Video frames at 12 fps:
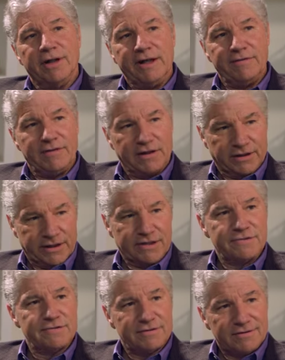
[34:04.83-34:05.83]
a lengthy
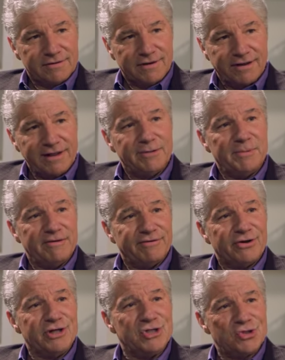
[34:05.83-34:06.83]
list. I think it'd be a
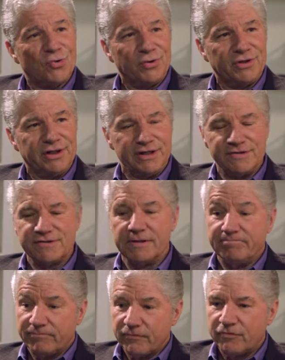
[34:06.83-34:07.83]
very short list.
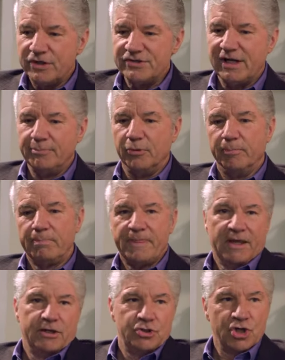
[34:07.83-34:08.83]
For example,
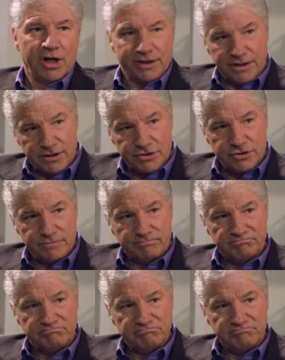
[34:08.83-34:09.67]
jock itch,